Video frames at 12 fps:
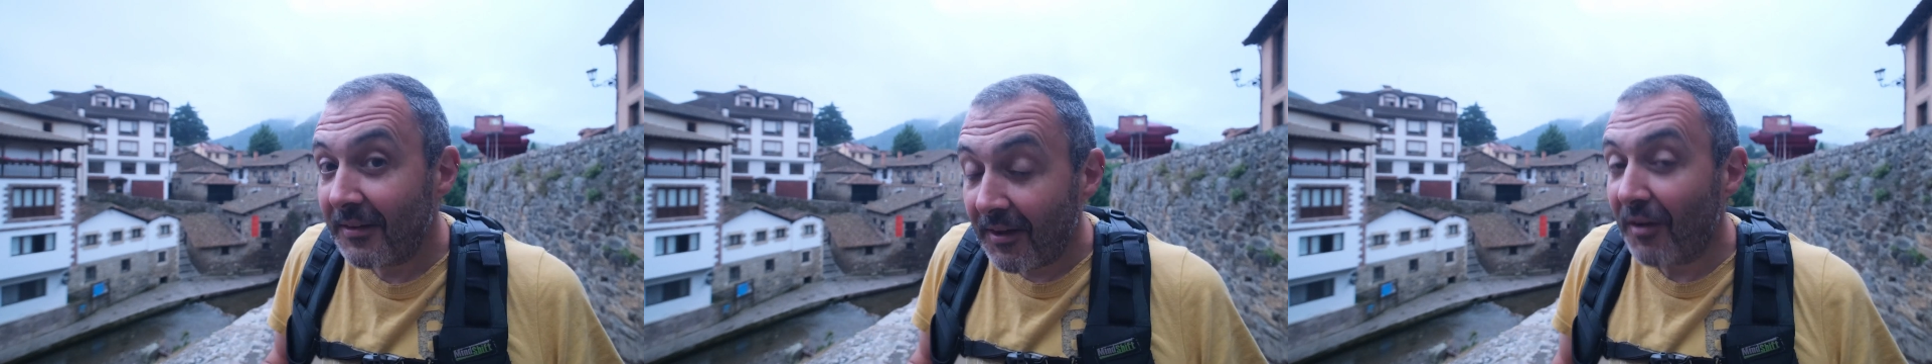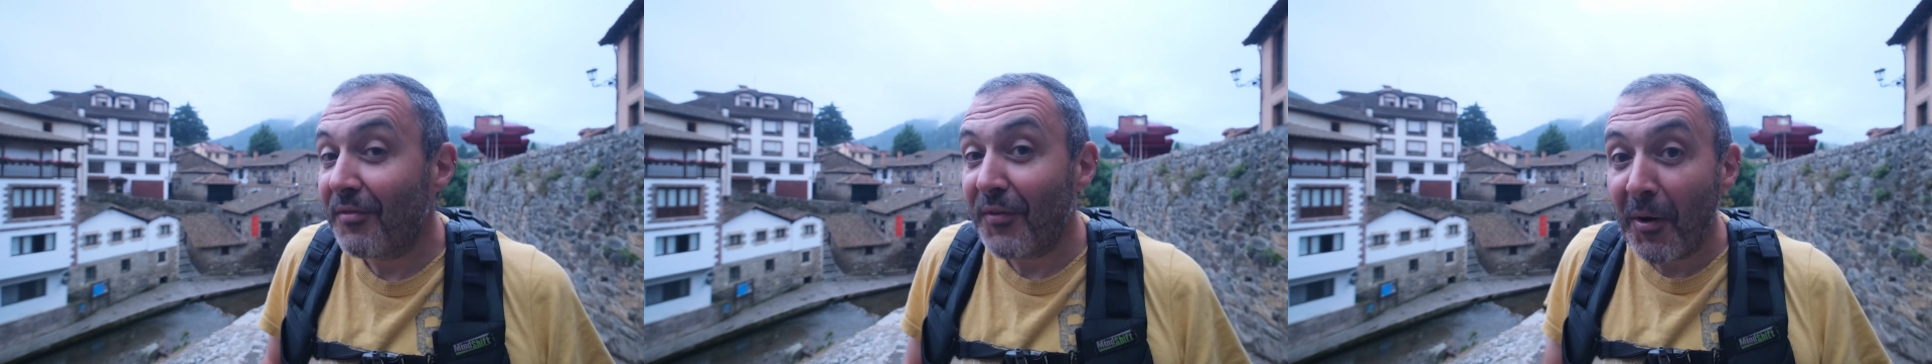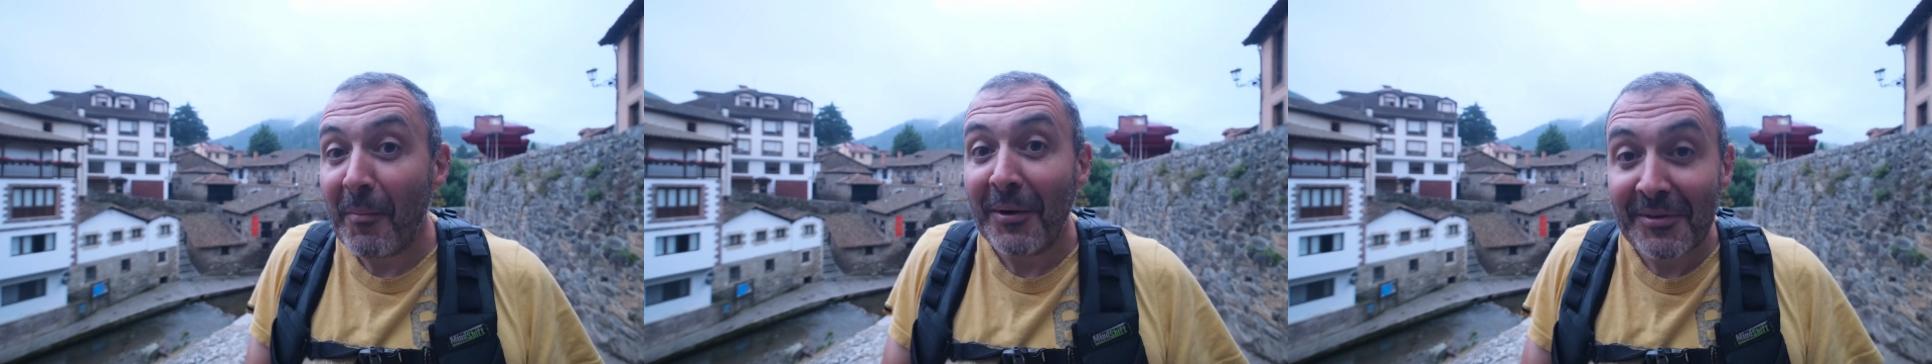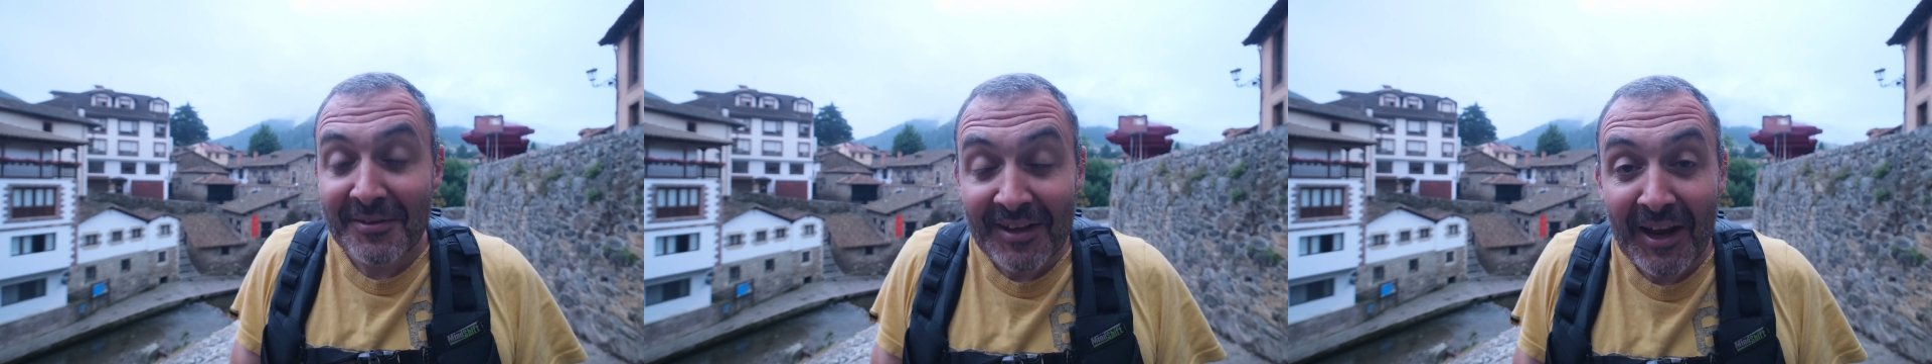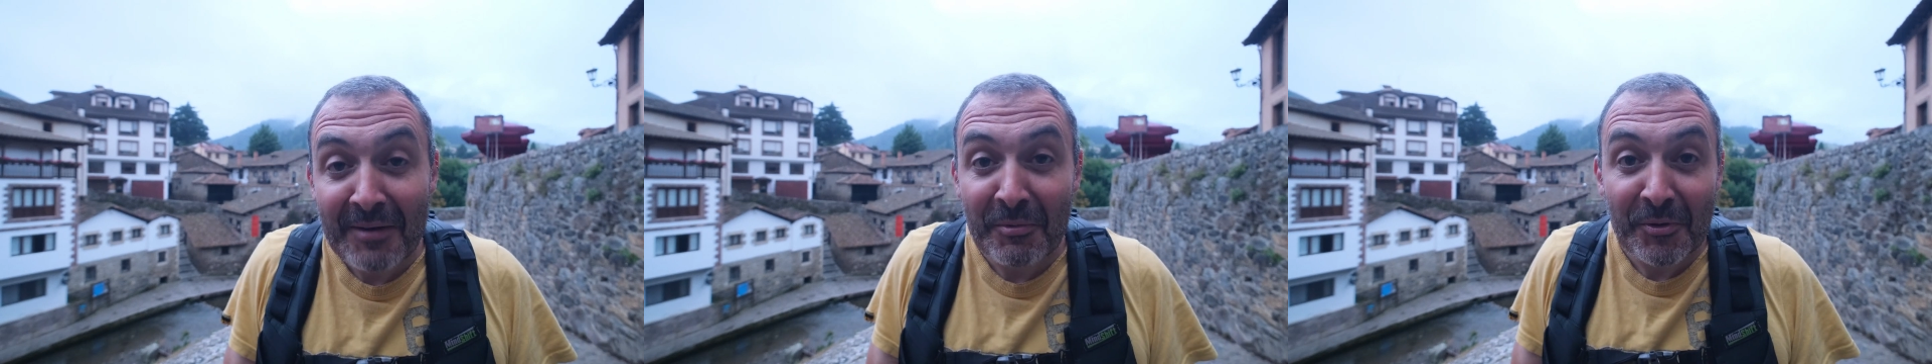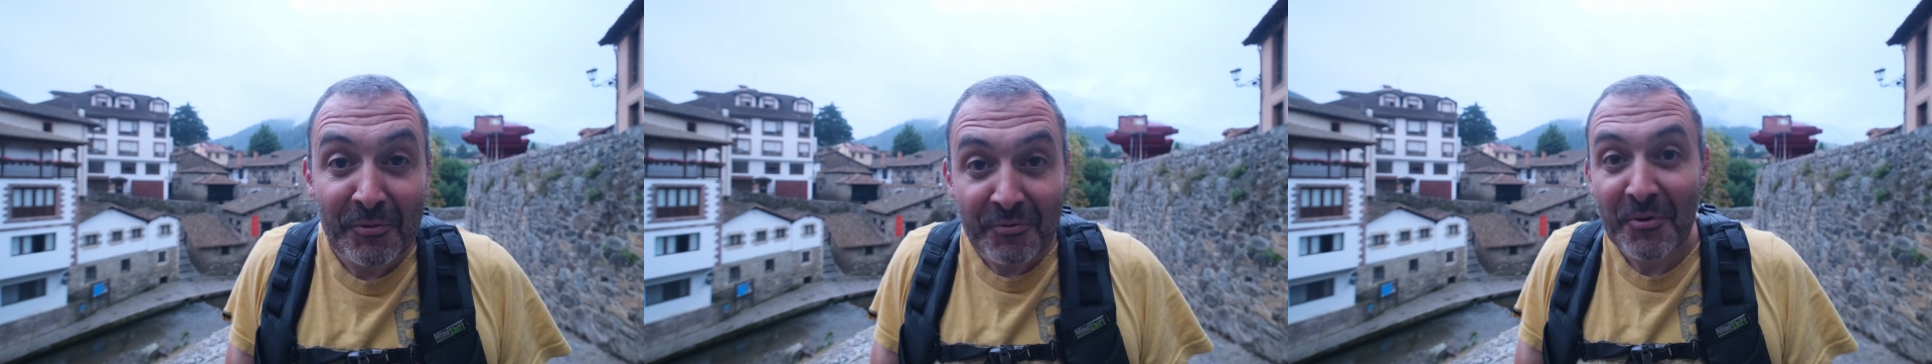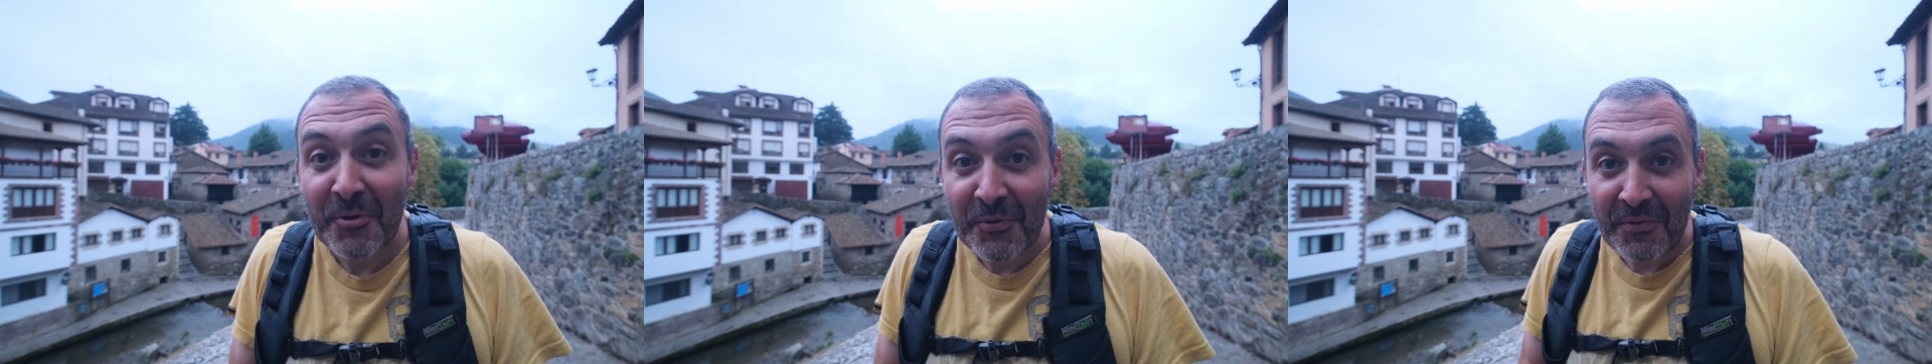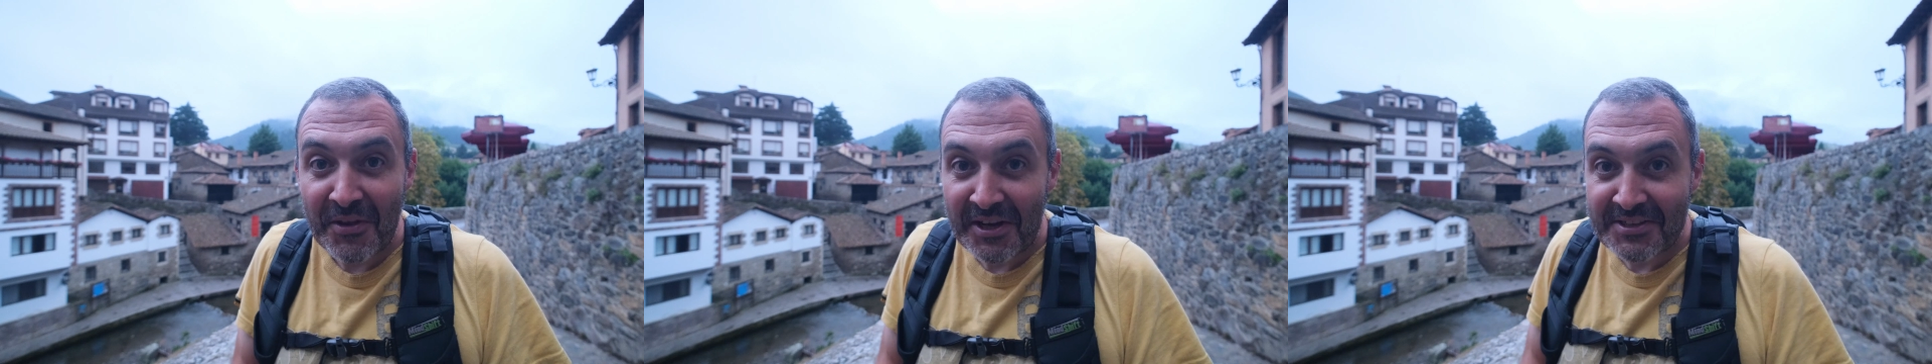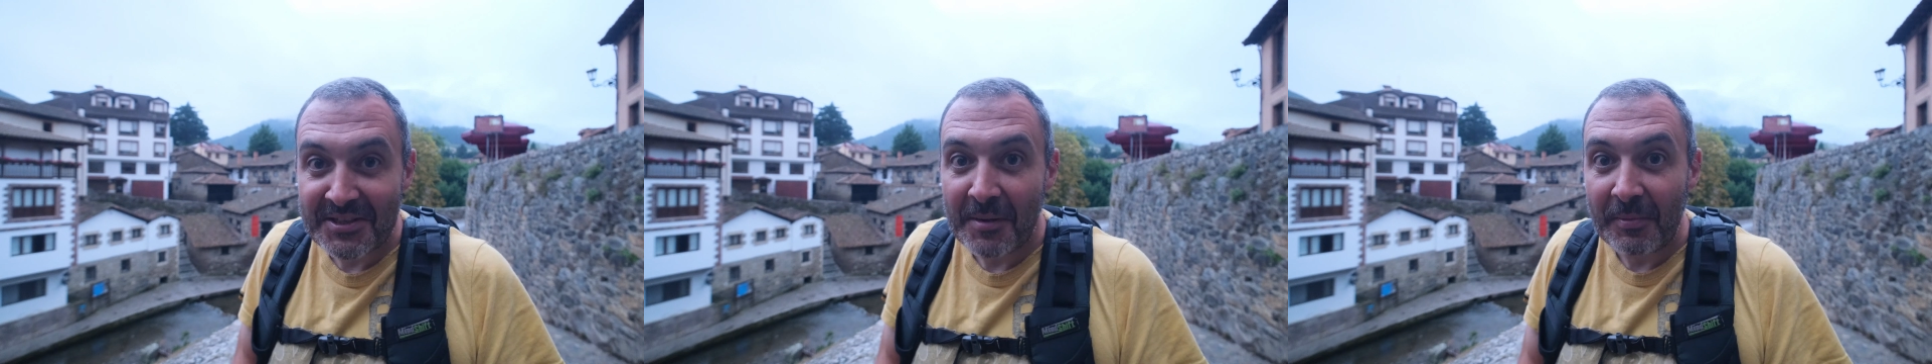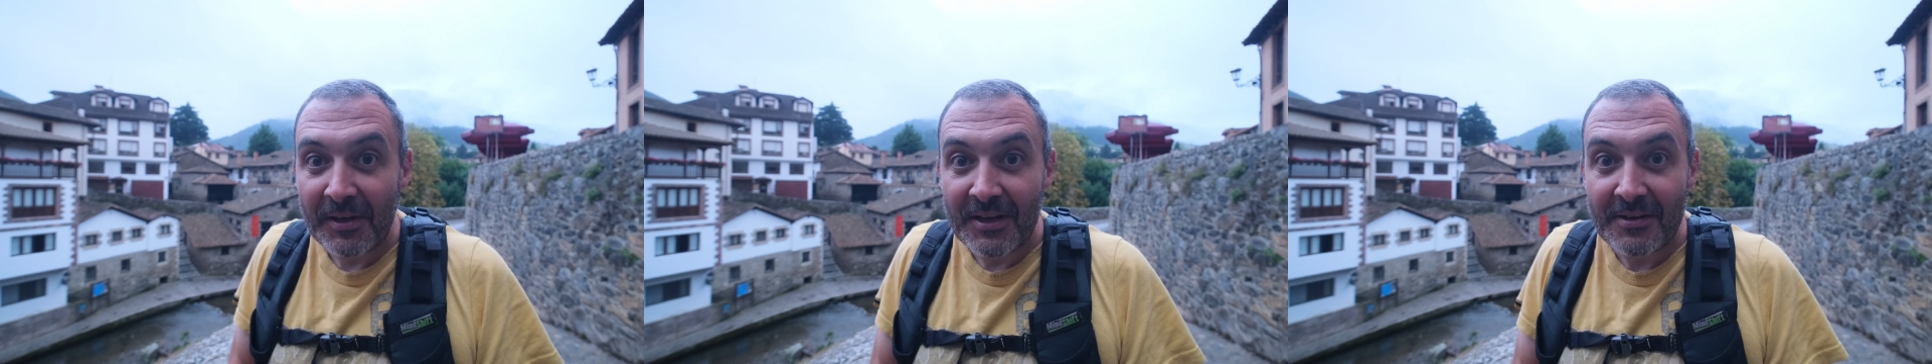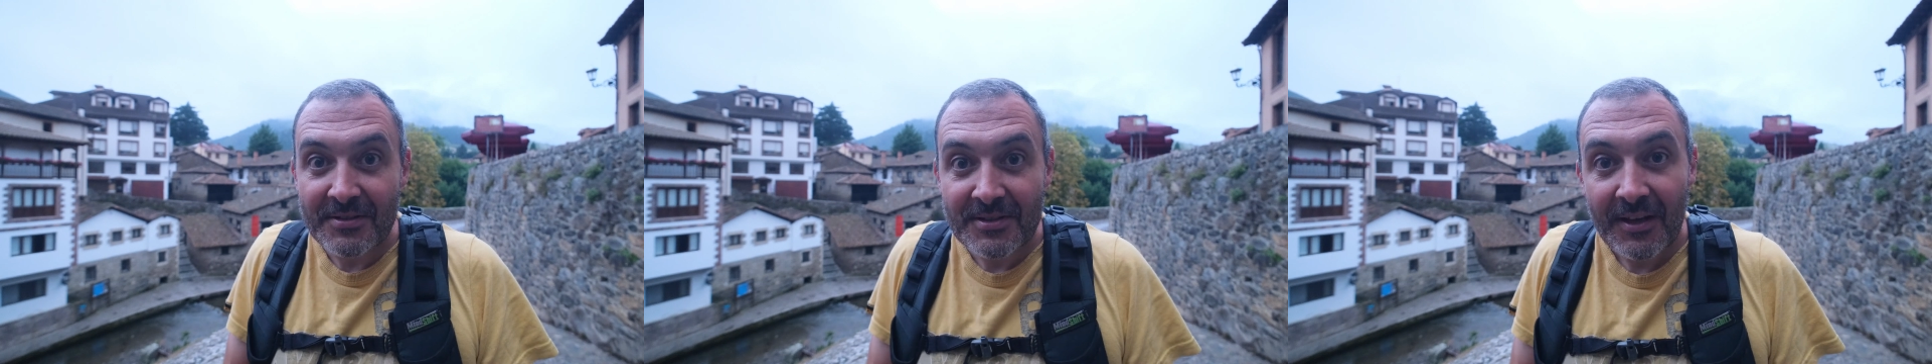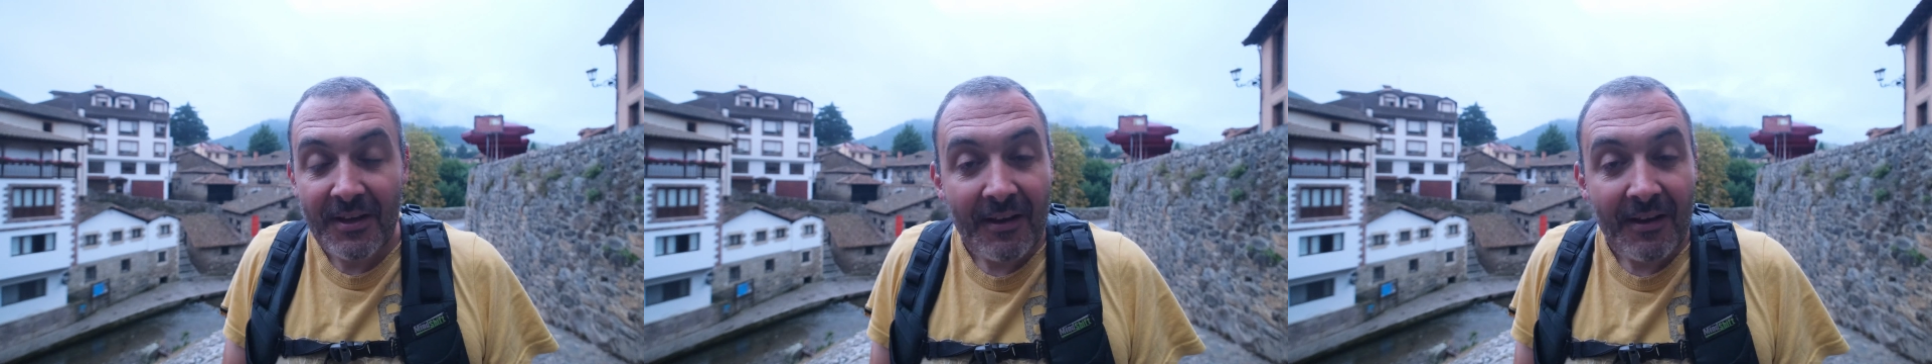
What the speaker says: a fair amount of time on the road over the next couple of years.